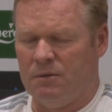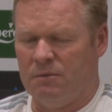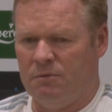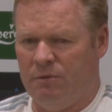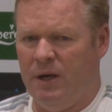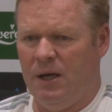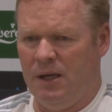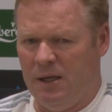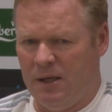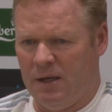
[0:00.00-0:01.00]

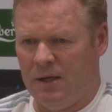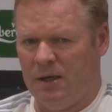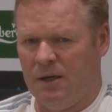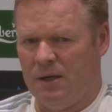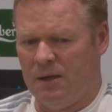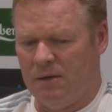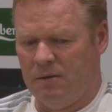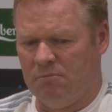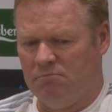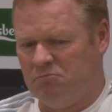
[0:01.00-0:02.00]
really
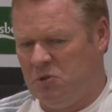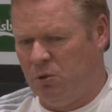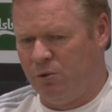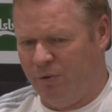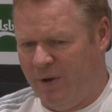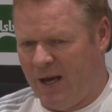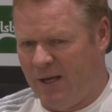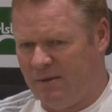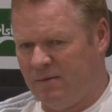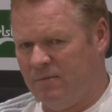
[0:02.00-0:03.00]
to
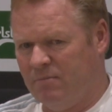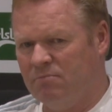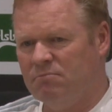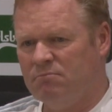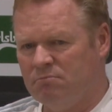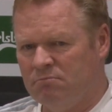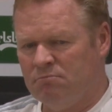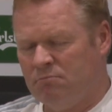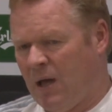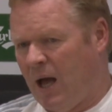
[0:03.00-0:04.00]
create
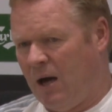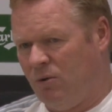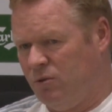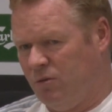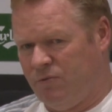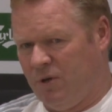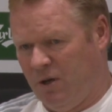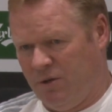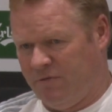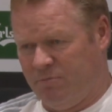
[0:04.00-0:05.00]
out of a
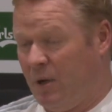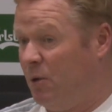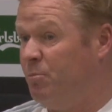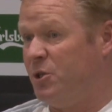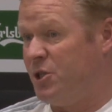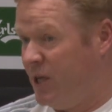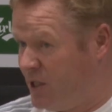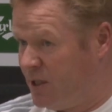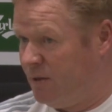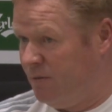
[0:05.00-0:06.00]
lot of ball
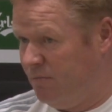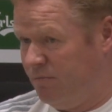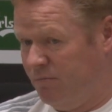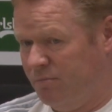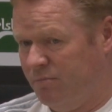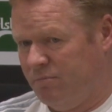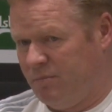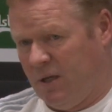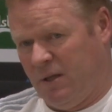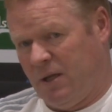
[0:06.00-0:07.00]
possession,
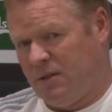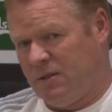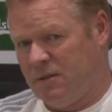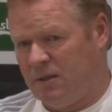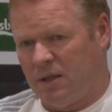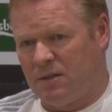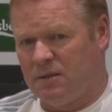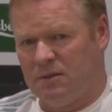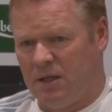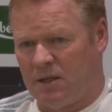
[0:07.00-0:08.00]
and
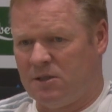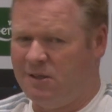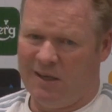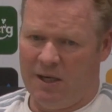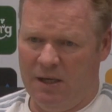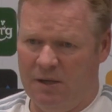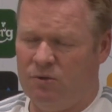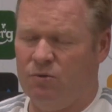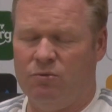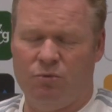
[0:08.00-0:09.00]
that's the key
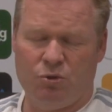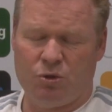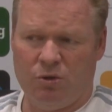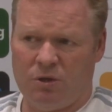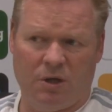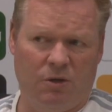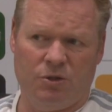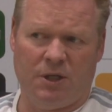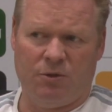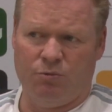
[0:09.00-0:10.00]
to score
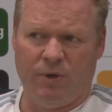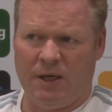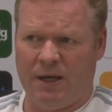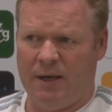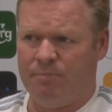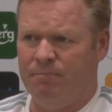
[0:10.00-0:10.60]
goals and to win the game.